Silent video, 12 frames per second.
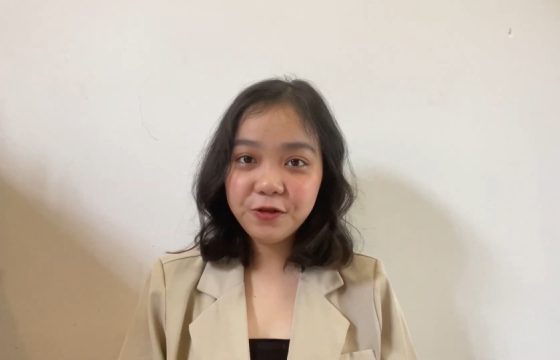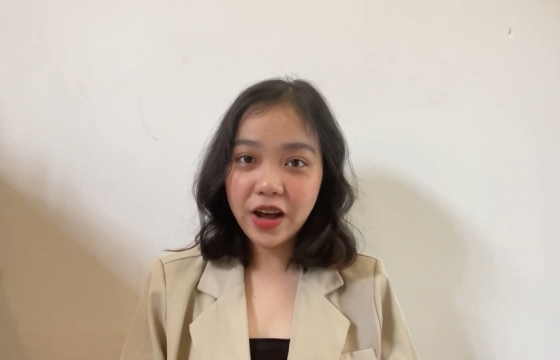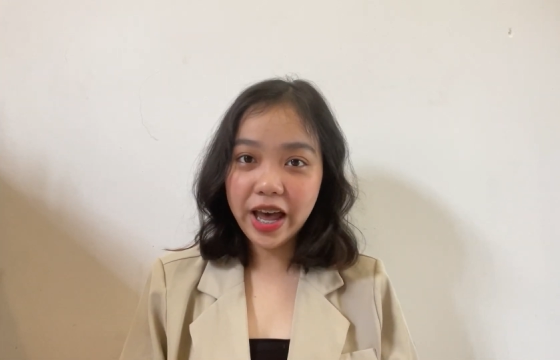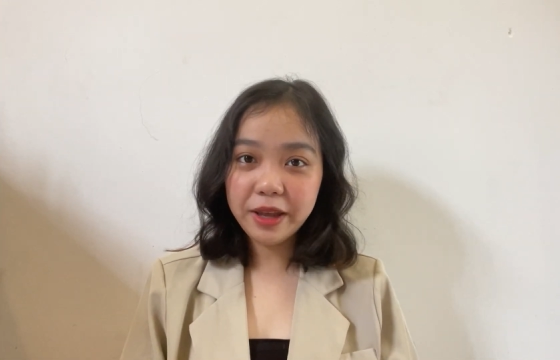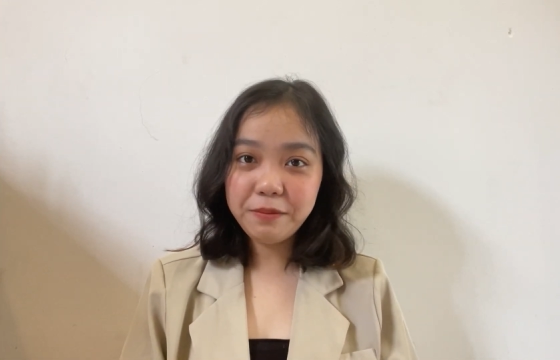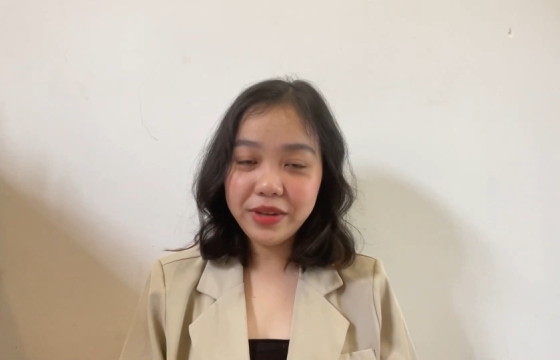
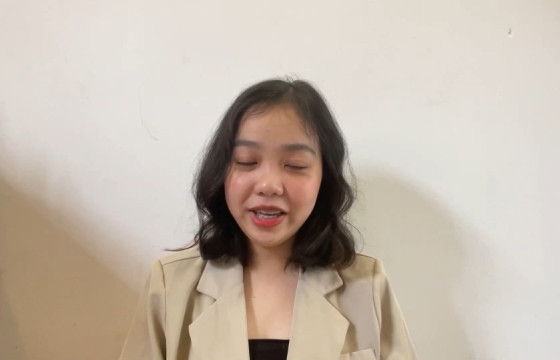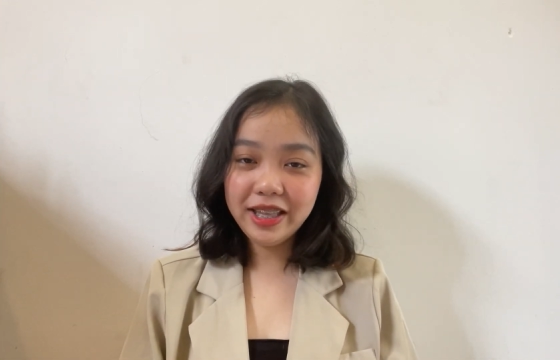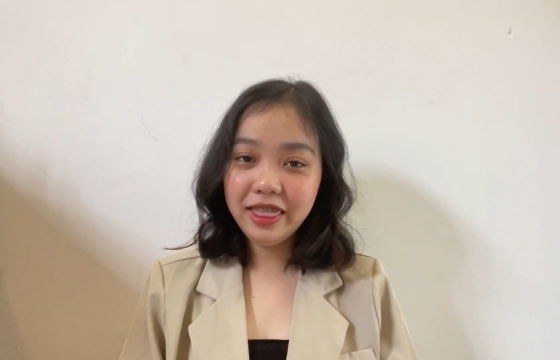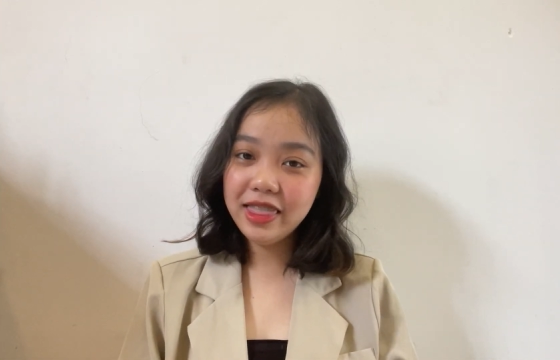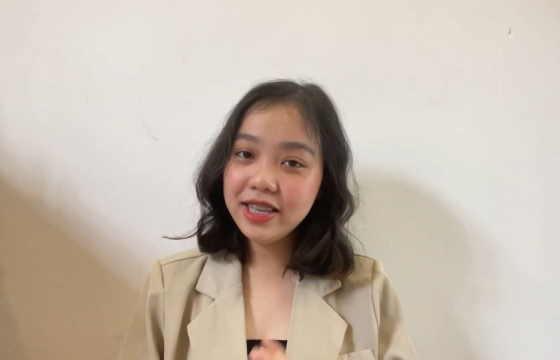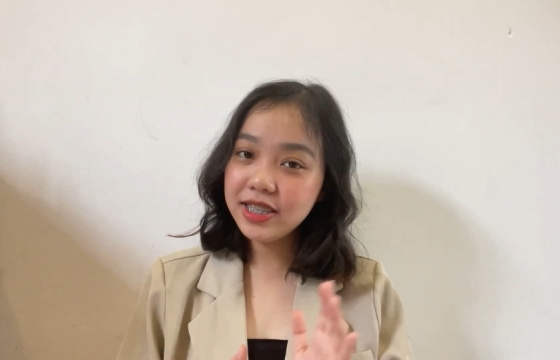find me
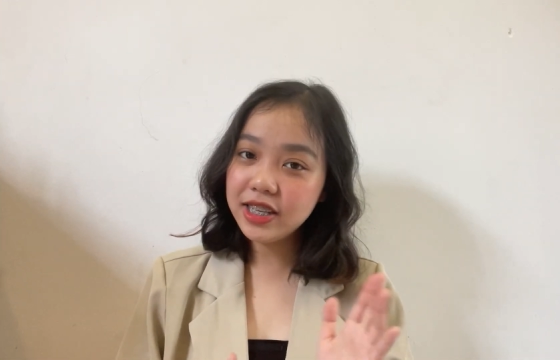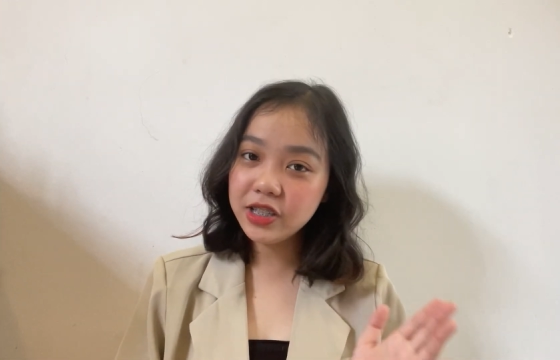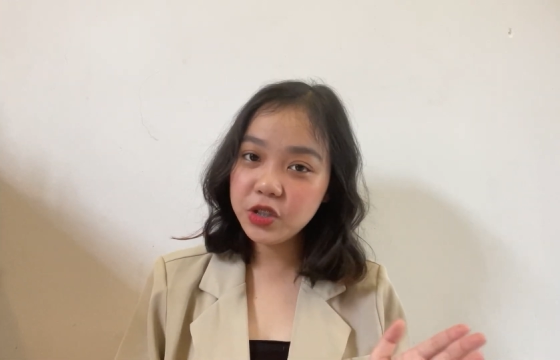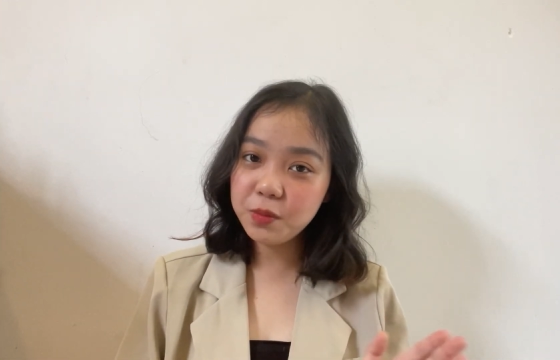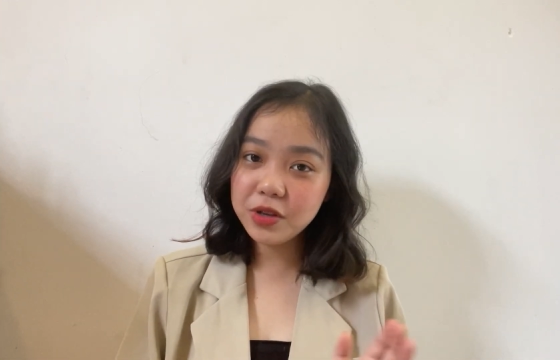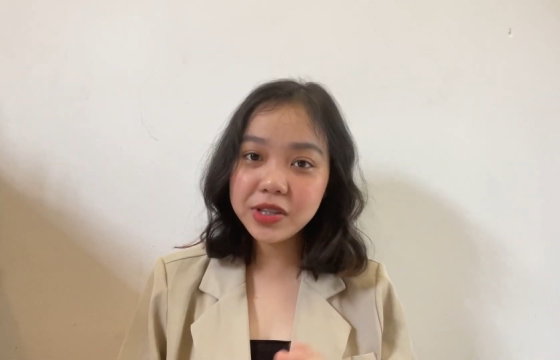
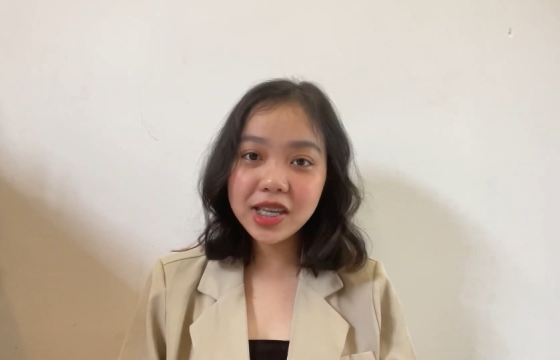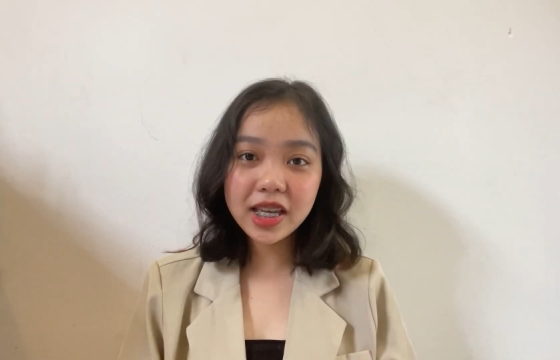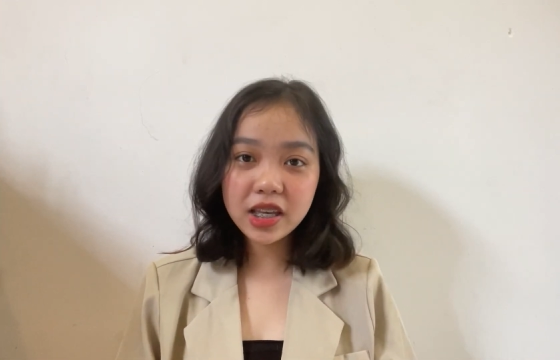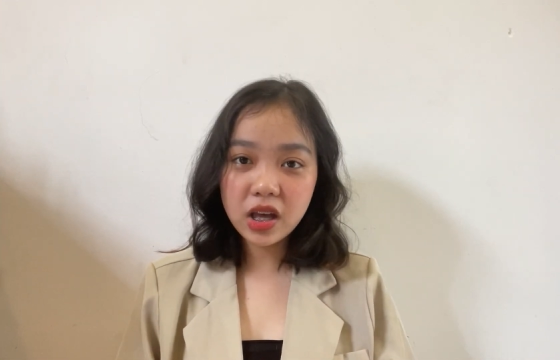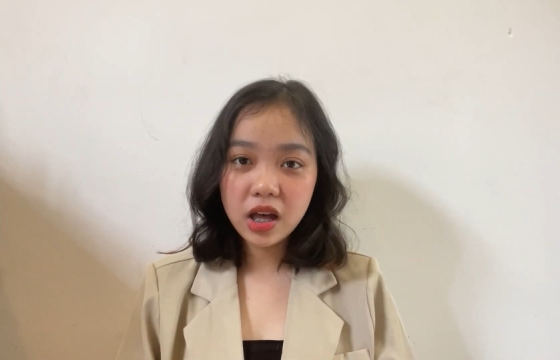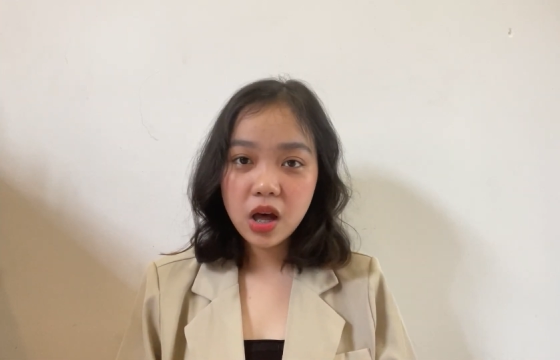listening to
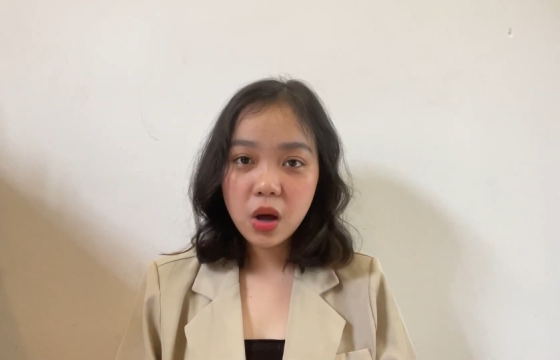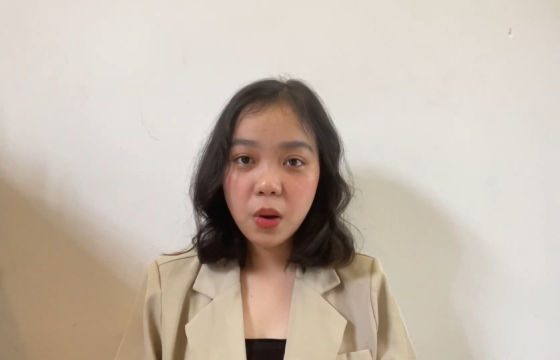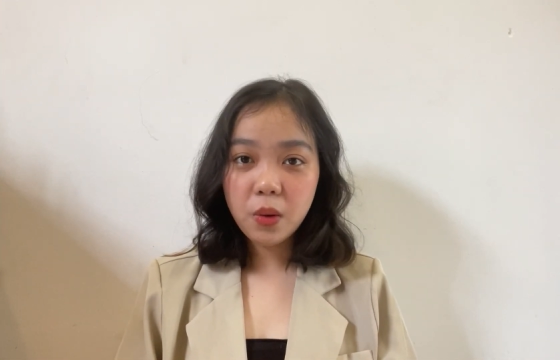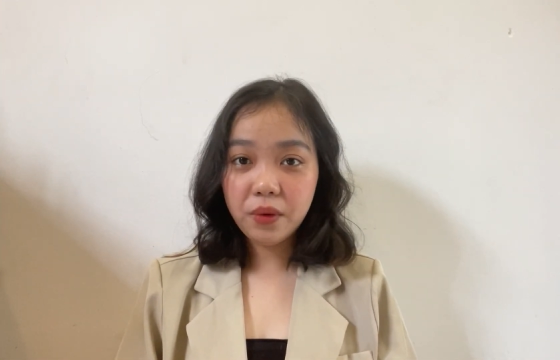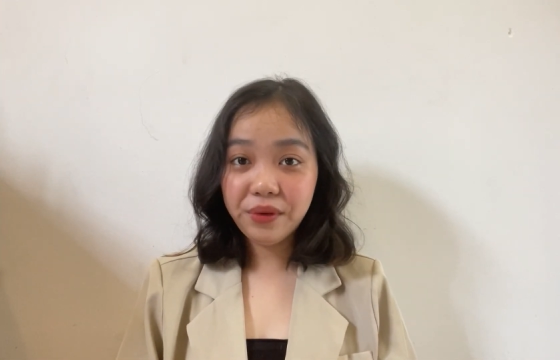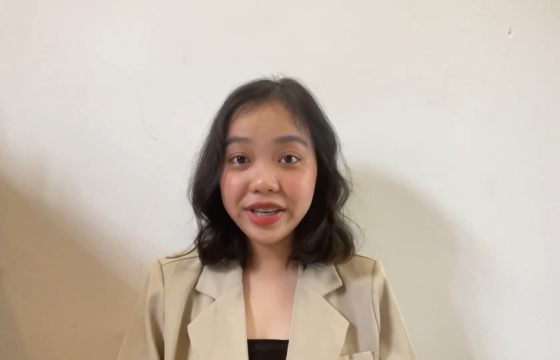music
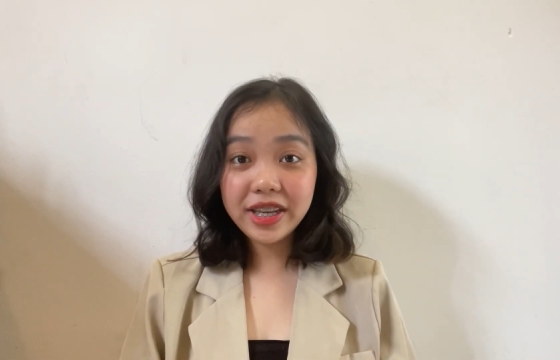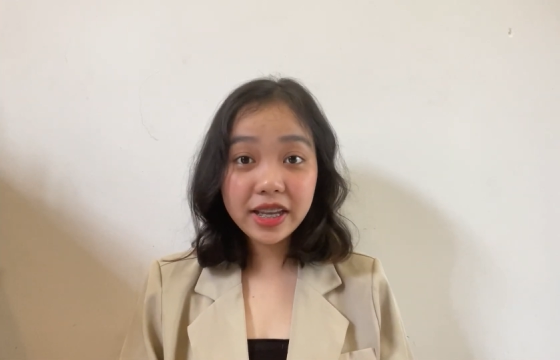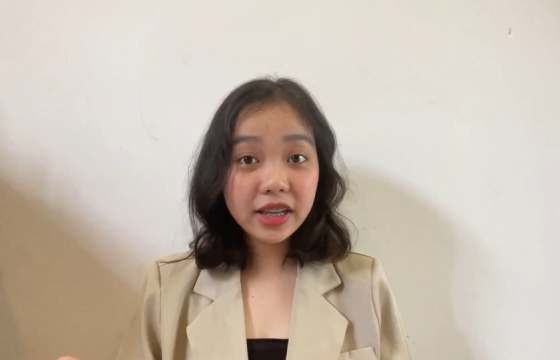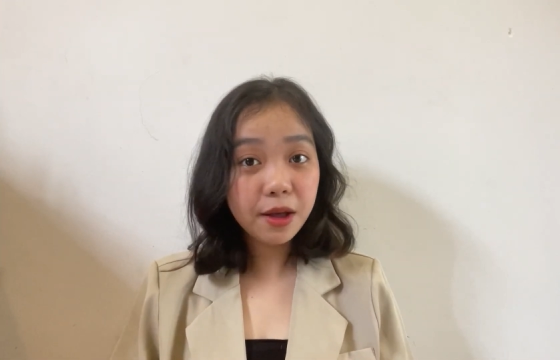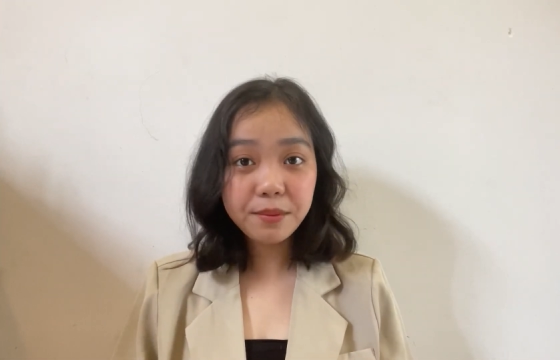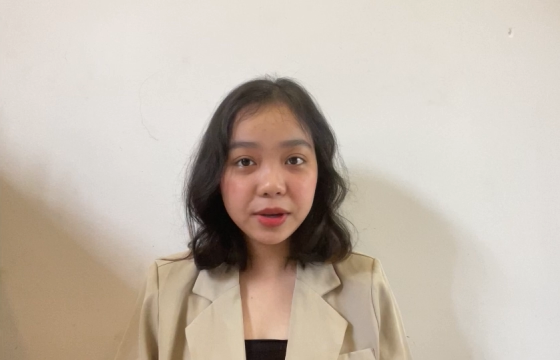or
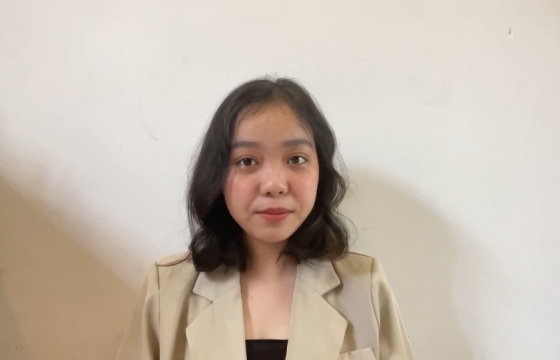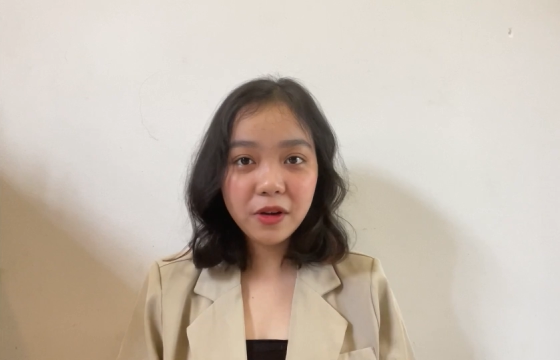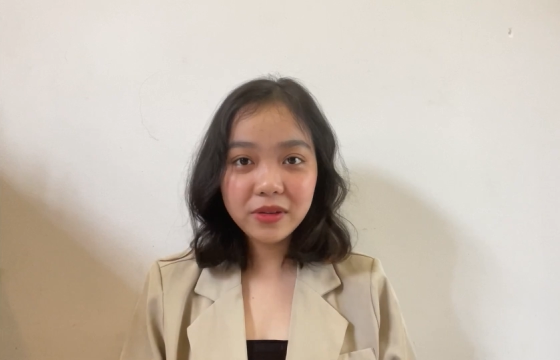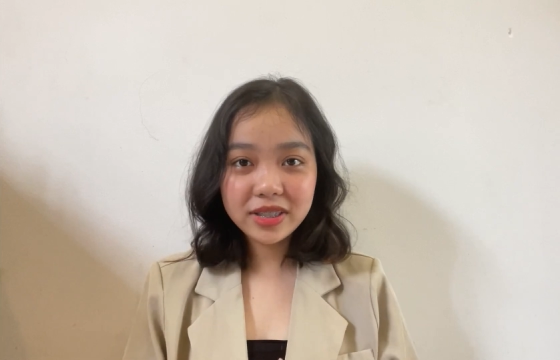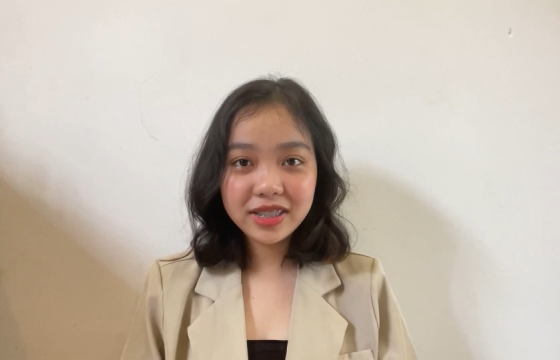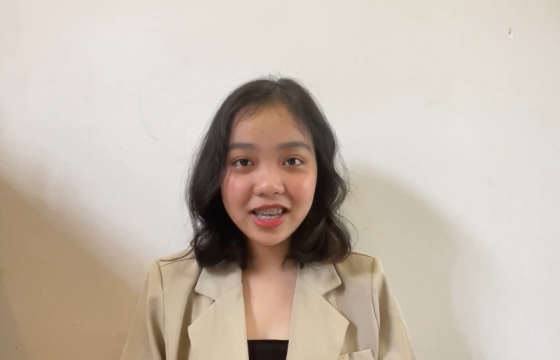reading comic
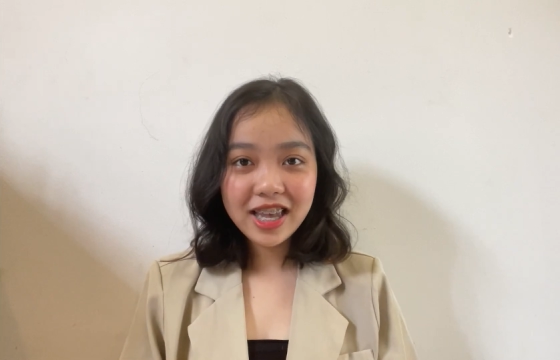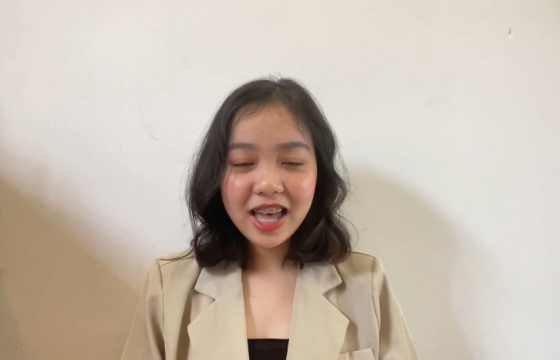books.